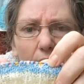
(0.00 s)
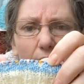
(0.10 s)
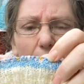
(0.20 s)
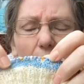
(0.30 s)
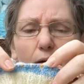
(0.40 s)

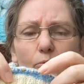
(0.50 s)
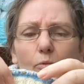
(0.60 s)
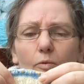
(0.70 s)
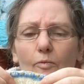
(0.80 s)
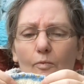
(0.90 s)
and then
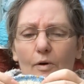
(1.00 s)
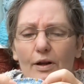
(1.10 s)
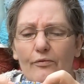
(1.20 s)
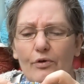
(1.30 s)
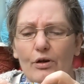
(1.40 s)
on one
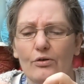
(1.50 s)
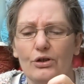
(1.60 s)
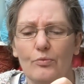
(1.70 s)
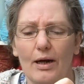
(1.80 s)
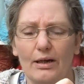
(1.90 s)
of the rows
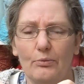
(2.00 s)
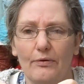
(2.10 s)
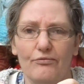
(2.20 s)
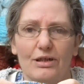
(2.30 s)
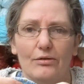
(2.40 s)
you're working
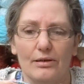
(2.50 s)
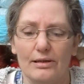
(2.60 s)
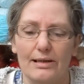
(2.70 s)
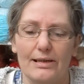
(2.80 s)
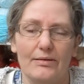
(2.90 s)
with 3 colours
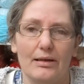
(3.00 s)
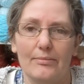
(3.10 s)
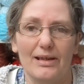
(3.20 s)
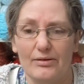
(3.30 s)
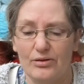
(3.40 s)
at the same time,
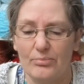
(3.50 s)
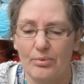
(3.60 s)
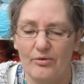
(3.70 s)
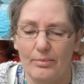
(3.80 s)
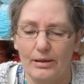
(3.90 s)
and that doesn't
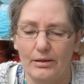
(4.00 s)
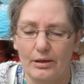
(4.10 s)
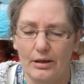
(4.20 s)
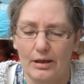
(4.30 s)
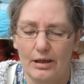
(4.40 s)
bother me.
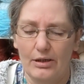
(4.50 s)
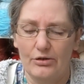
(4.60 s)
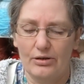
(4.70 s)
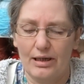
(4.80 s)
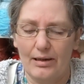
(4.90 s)
It's
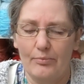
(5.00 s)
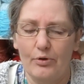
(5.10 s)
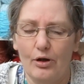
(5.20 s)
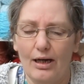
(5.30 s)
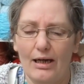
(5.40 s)
just that I'm
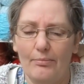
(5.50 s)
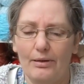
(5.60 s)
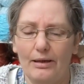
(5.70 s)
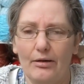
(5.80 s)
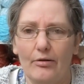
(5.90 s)
not
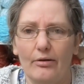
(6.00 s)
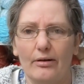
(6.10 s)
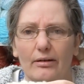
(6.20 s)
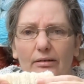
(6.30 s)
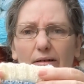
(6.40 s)
happy
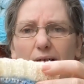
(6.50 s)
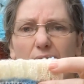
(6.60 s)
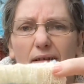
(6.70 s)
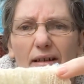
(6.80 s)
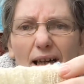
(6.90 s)
on
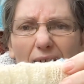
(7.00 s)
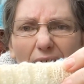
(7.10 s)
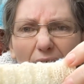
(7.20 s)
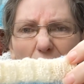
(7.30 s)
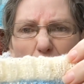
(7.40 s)

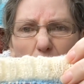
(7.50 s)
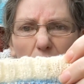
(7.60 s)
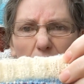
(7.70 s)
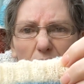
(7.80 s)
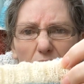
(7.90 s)
how
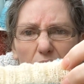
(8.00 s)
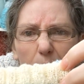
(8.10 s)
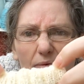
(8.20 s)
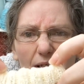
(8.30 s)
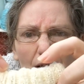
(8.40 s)

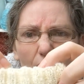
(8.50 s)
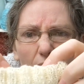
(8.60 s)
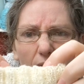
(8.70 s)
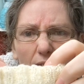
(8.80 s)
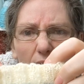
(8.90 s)
some of it's
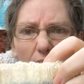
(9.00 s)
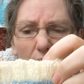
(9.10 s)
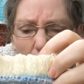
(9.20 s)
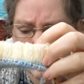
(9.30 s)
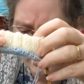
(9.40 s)
looking.
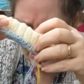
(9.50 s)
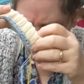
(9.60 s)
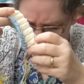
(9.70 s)
So